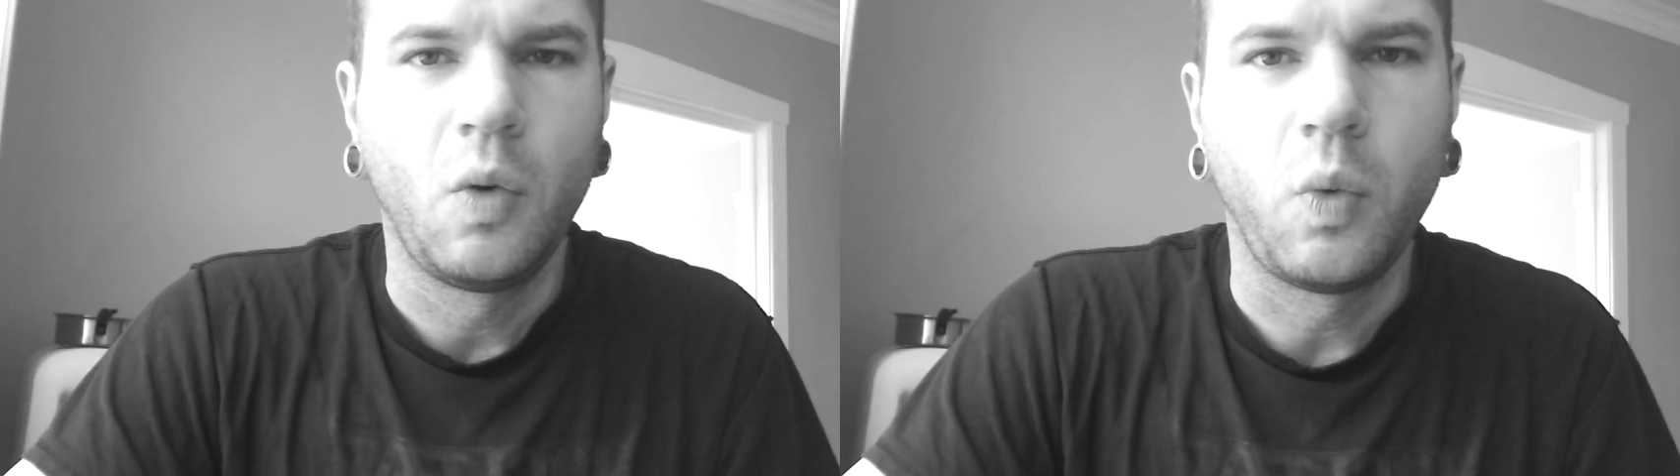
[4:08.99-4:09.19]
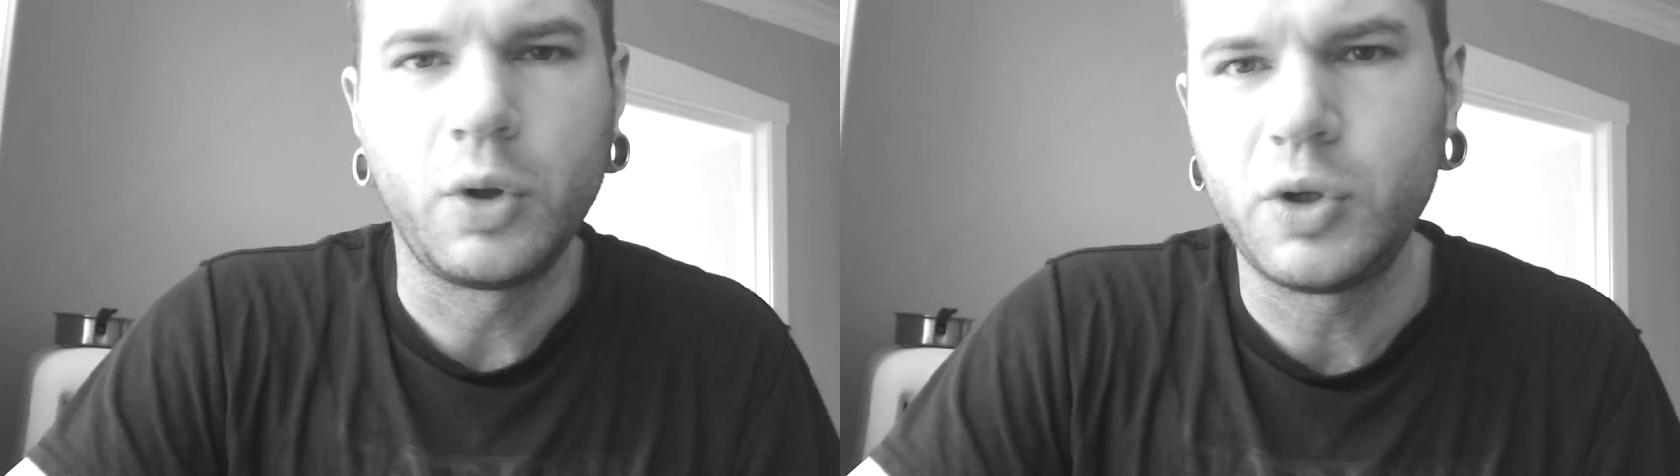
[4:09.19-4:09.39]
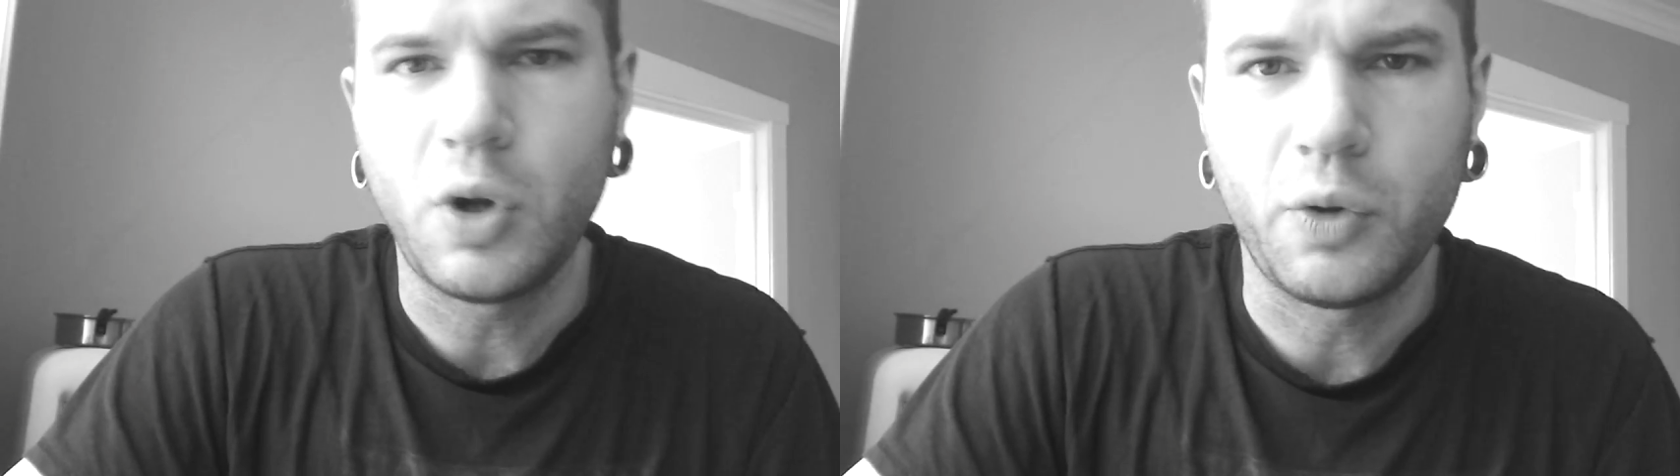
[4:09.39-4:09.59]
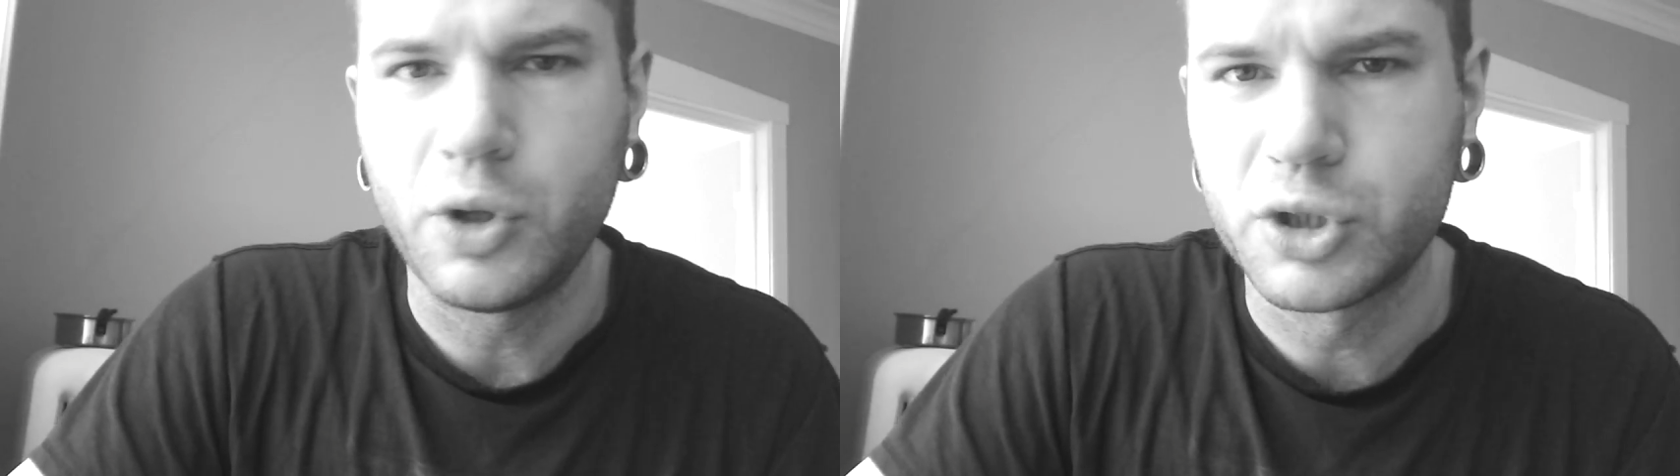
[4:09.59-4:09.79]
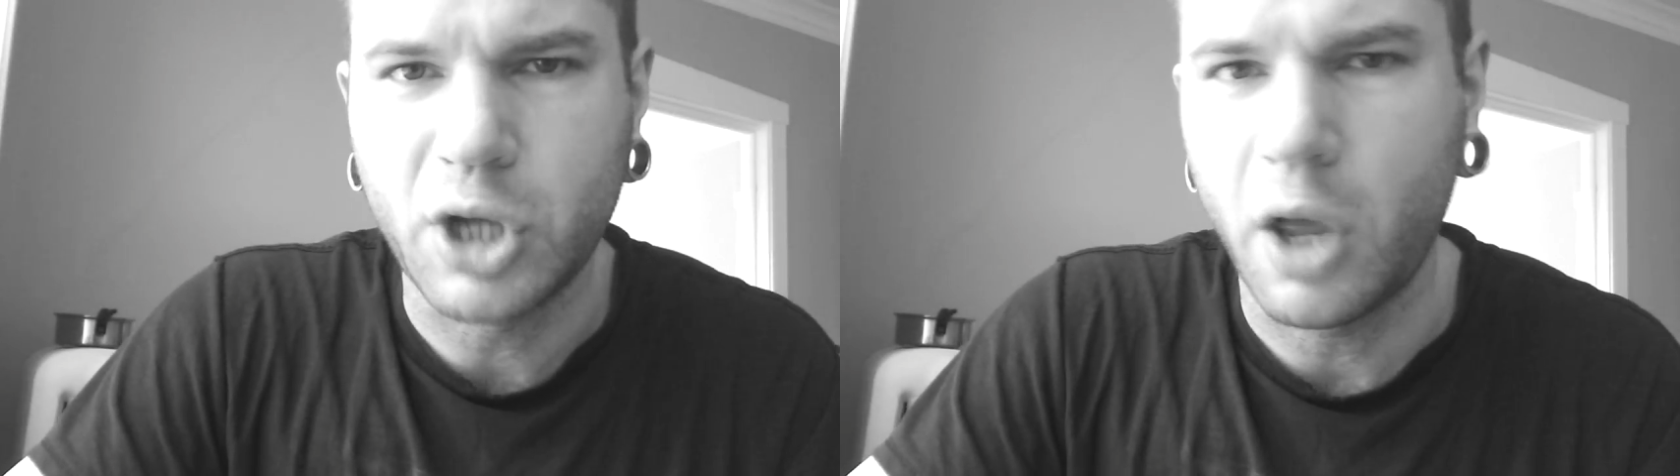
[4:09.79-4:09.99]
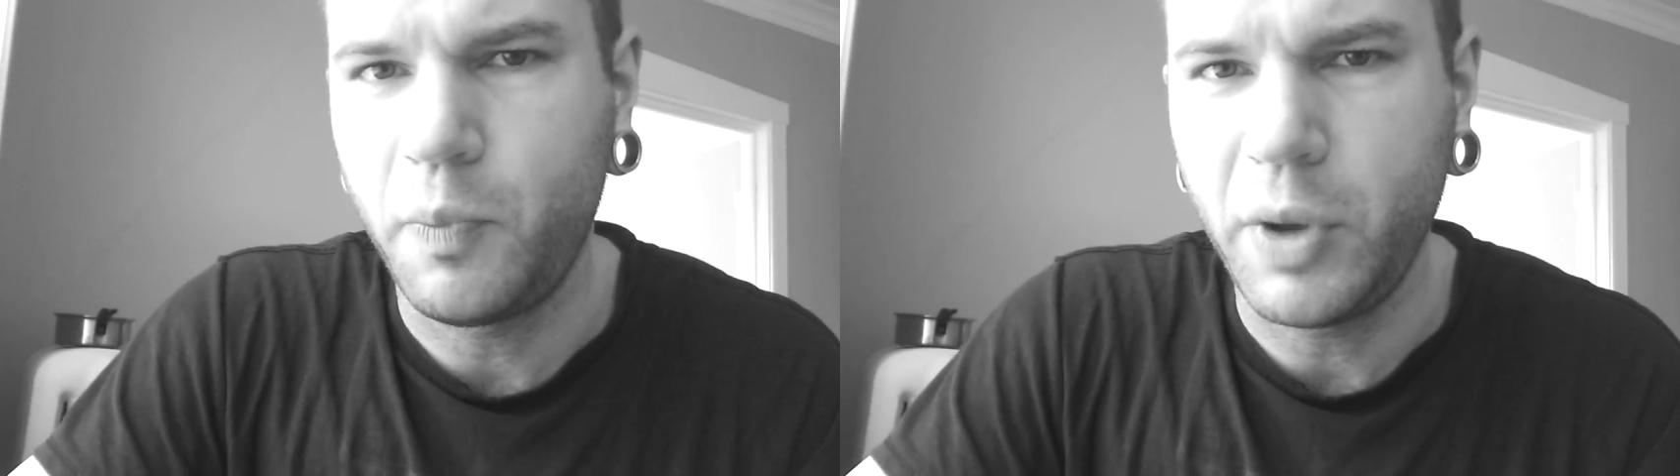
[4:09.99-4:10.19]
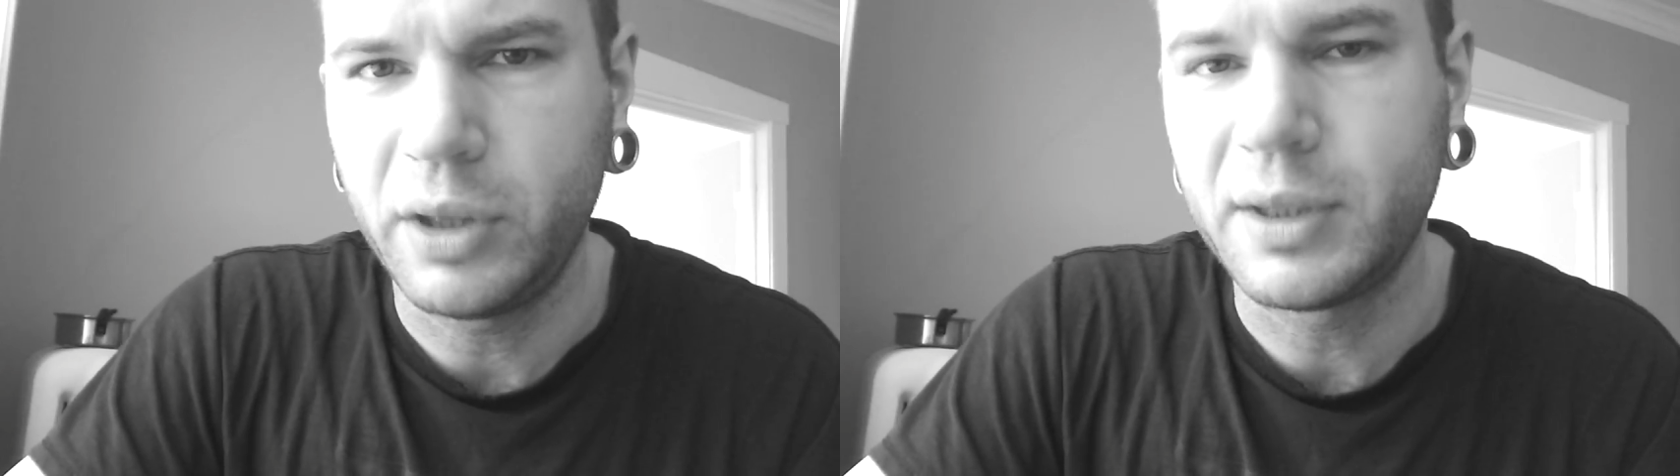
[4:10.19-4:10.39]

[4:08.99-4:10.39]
well, you know, this guy beat